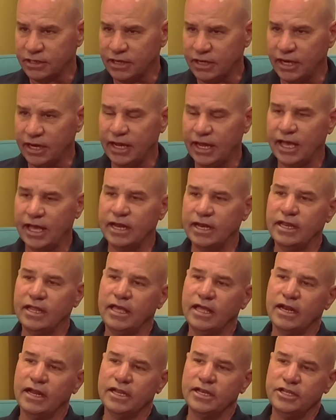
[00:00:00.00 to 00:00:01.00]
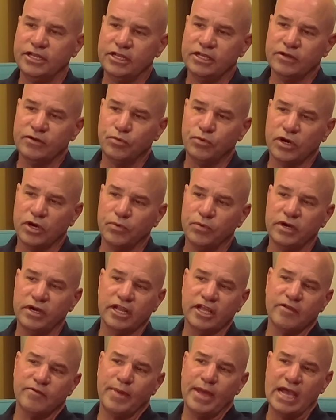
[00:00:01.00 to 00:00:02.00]
I had an idea where I wanted
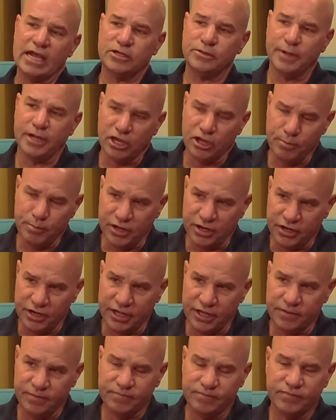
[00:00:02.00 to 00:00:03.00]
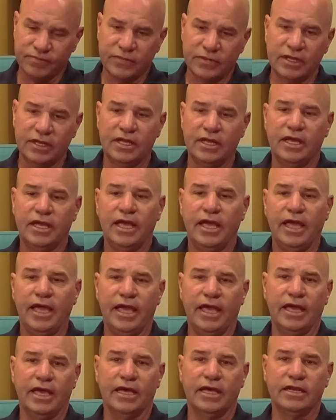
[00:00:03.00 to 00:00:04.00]
to get back to my community,
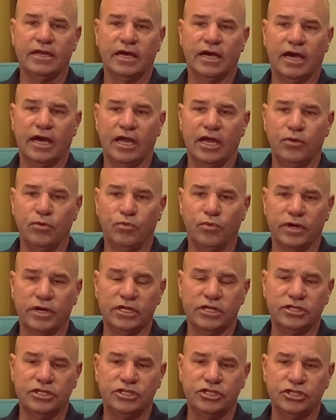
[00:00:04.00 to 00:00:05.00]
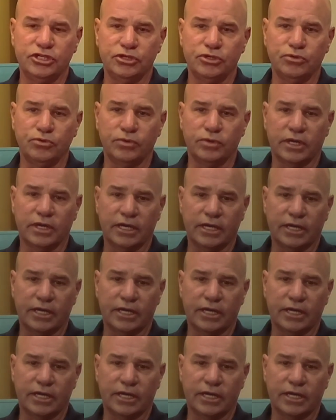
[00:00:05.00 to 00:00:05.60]
and I wanted to...